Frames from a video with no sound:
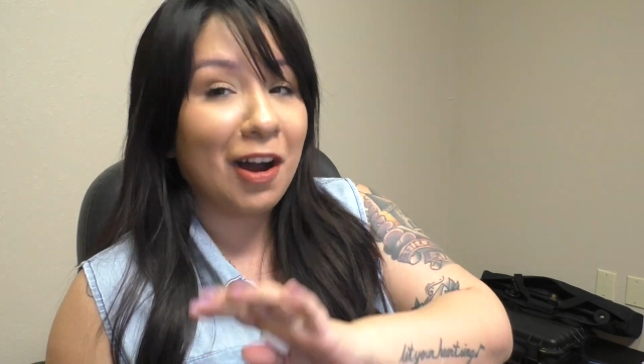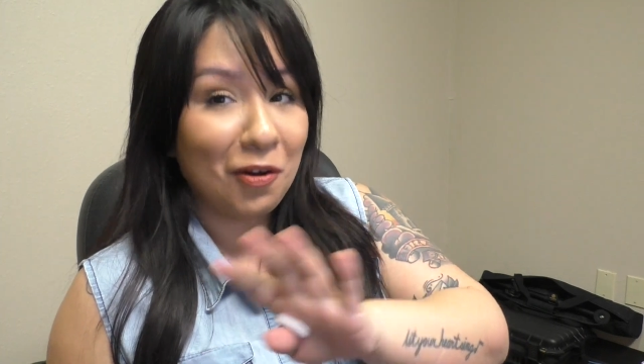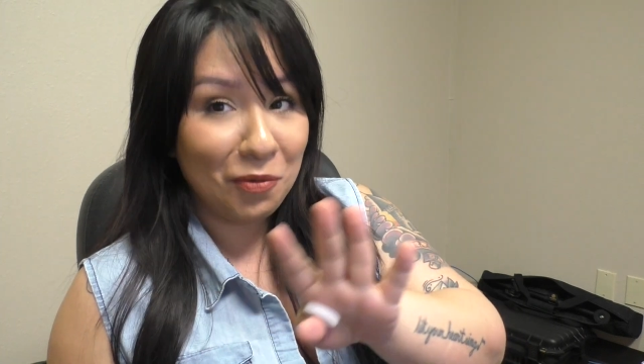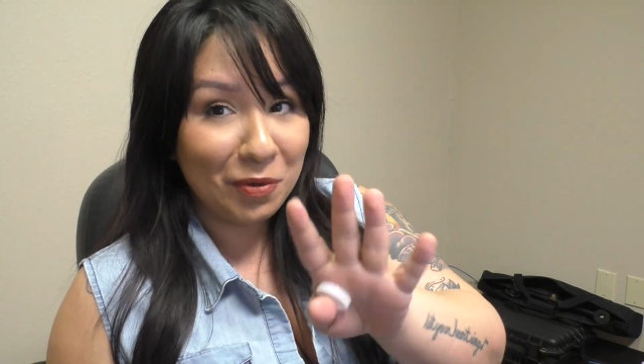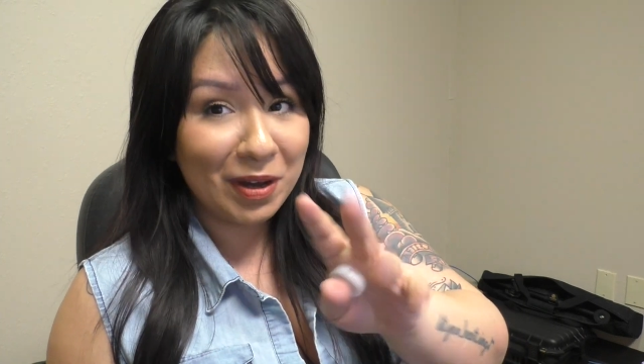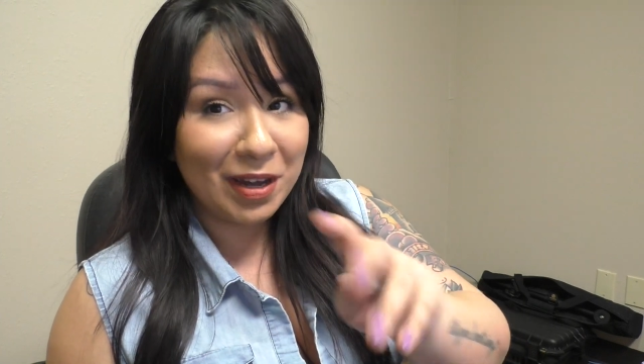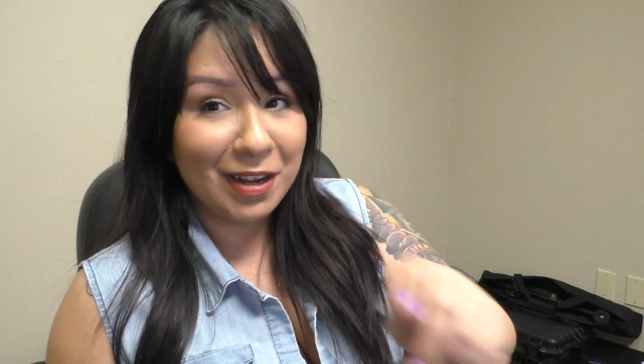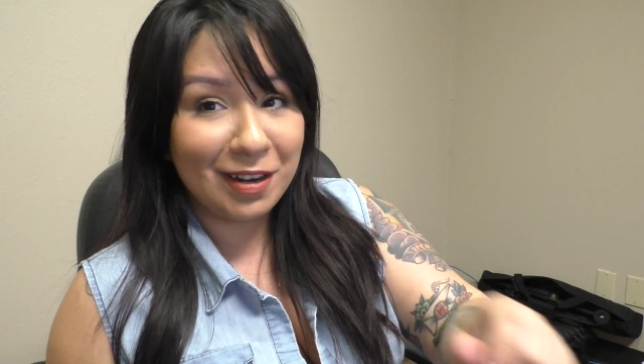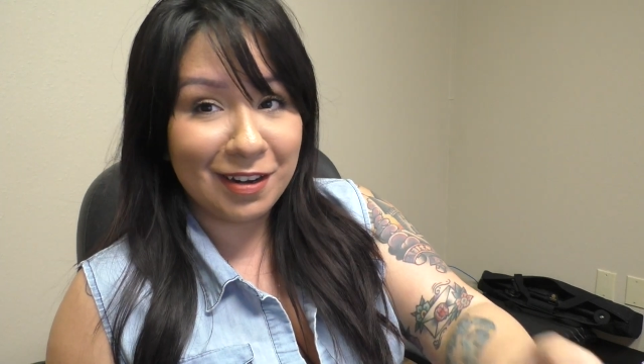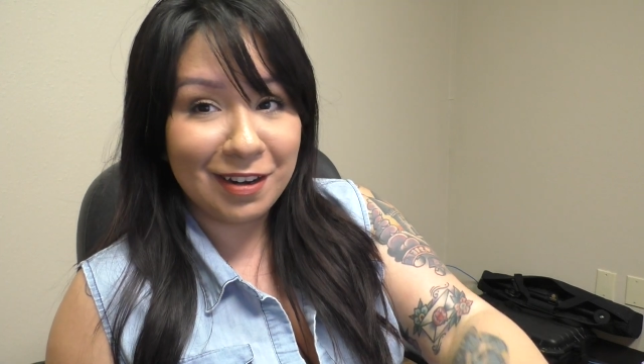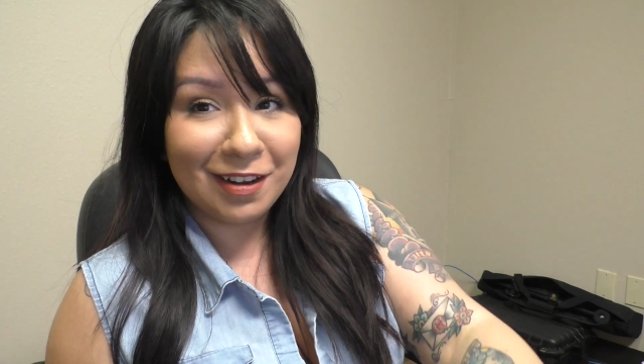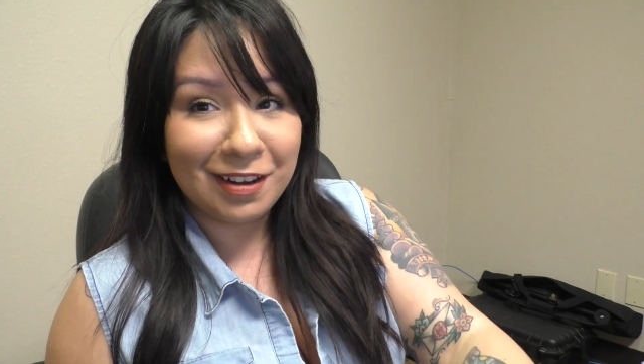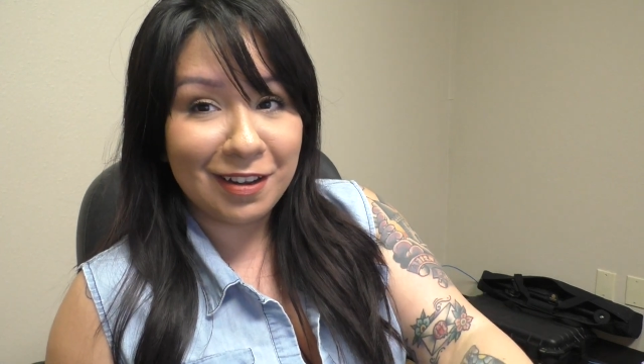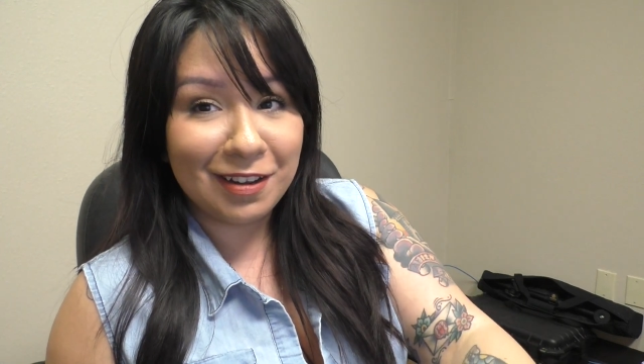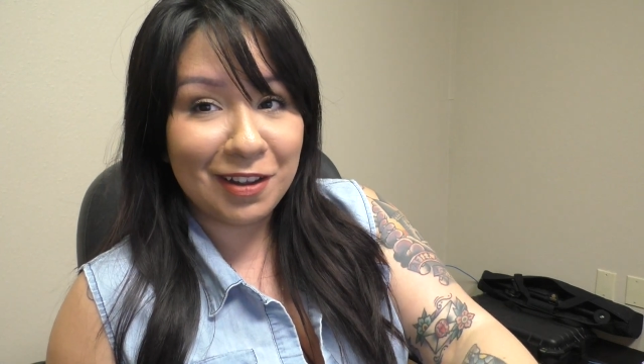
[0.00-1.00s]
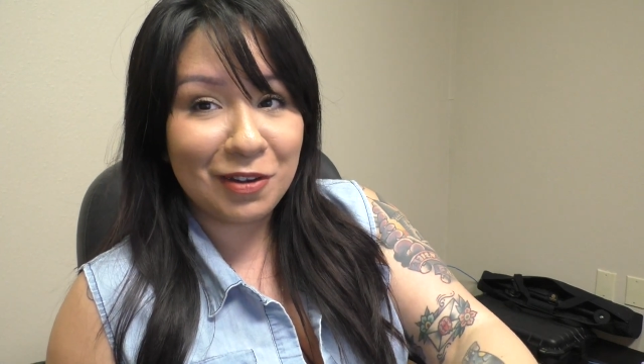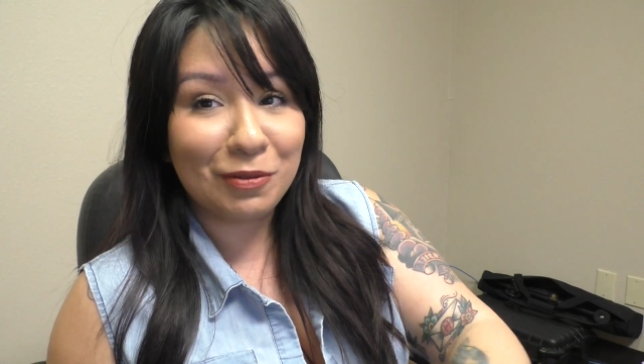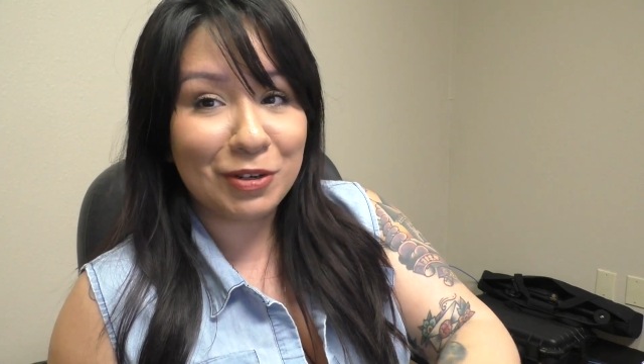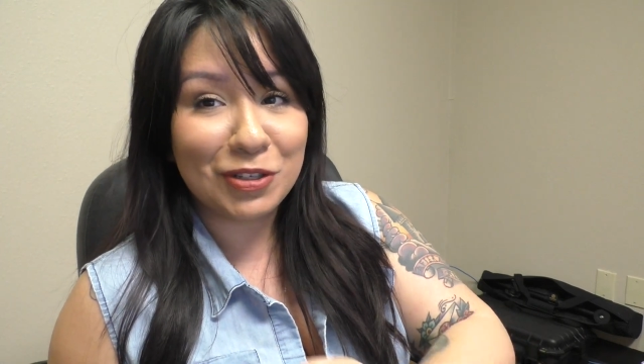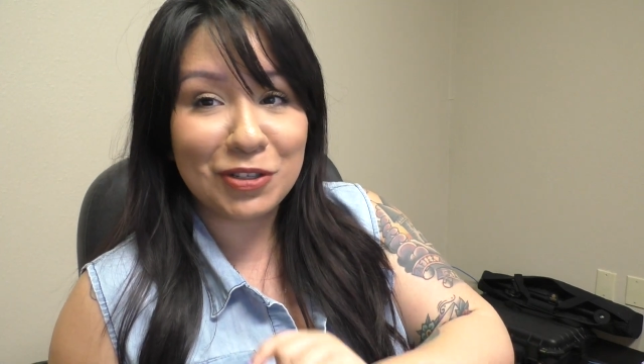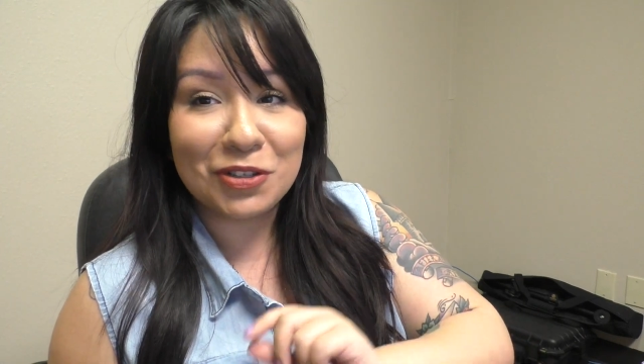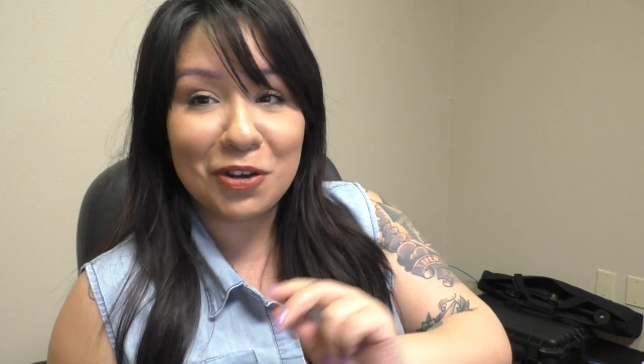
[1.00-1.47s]
I'll wait. They
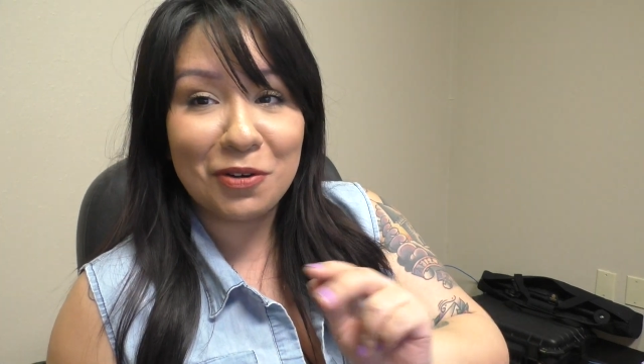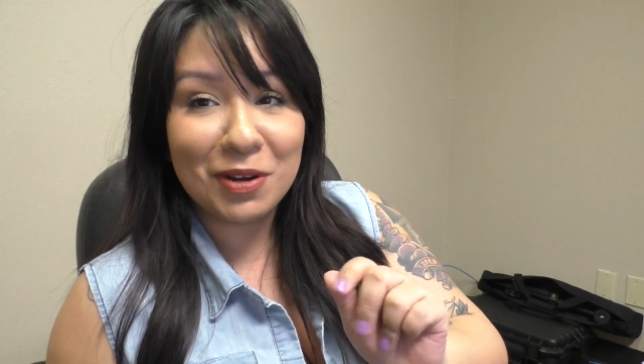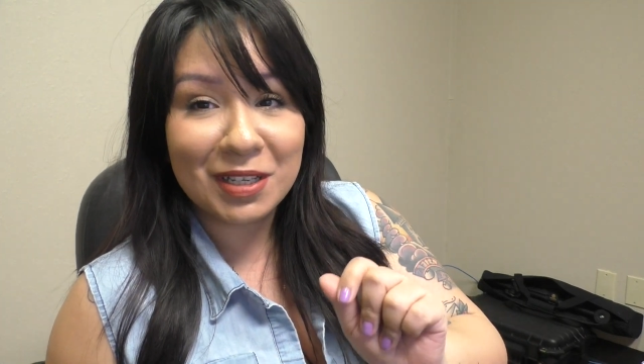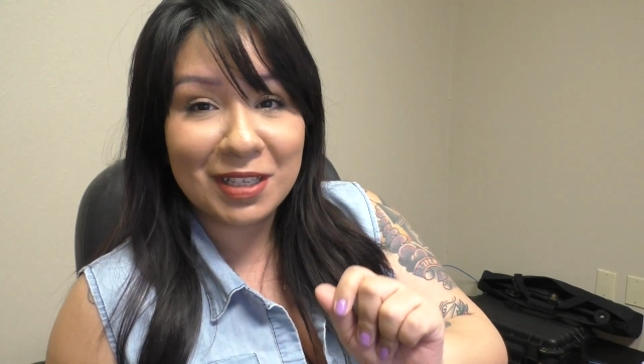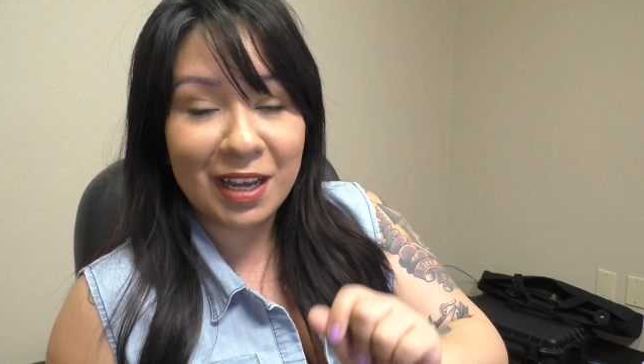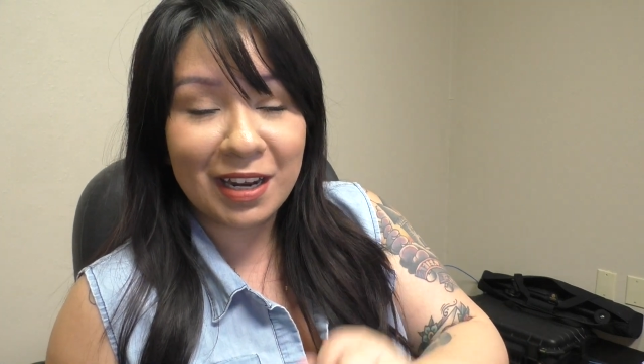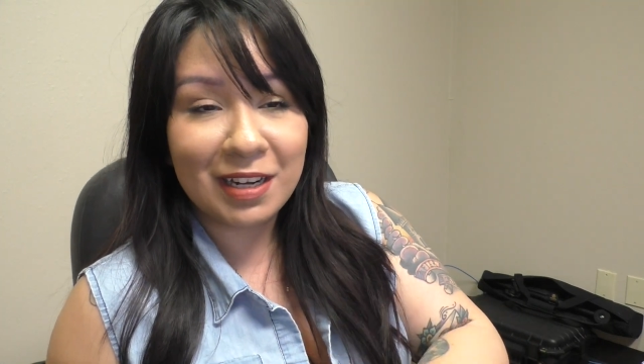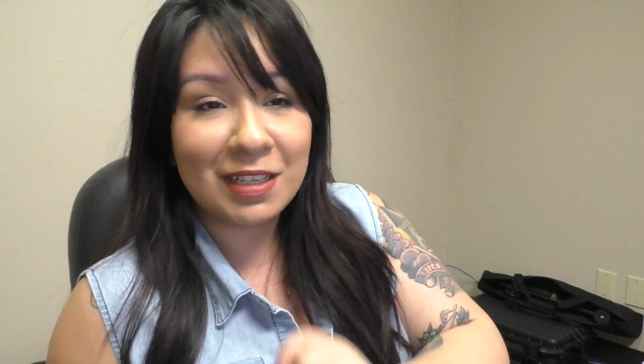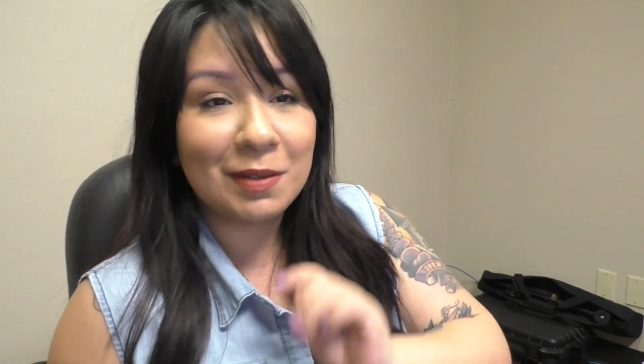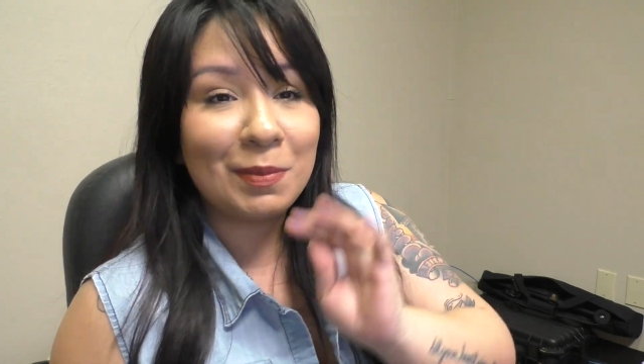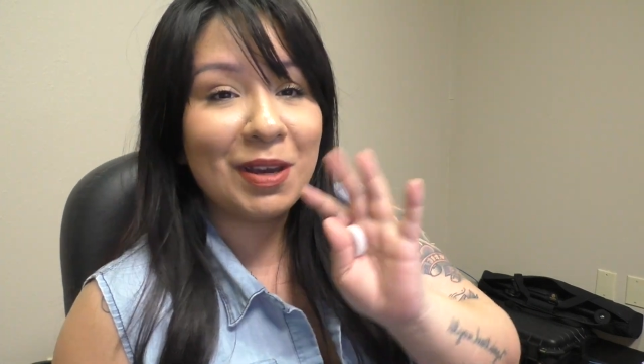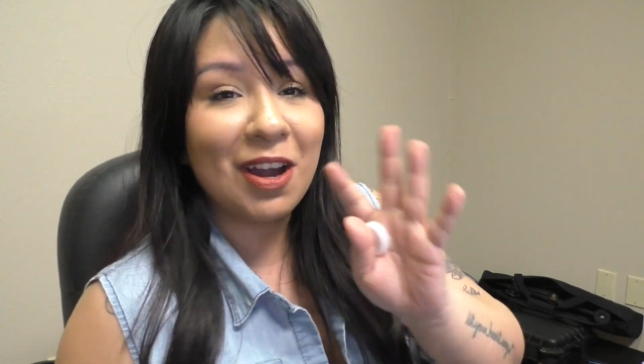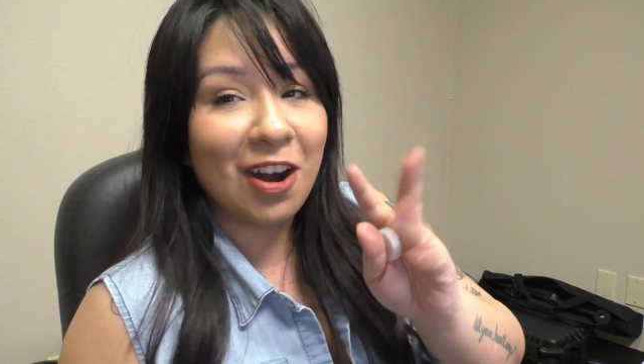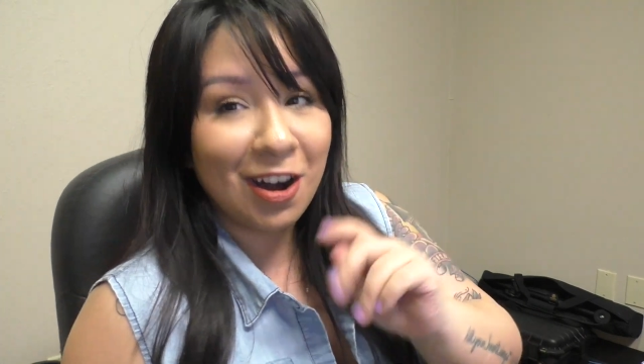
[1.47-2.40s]
were so excited to be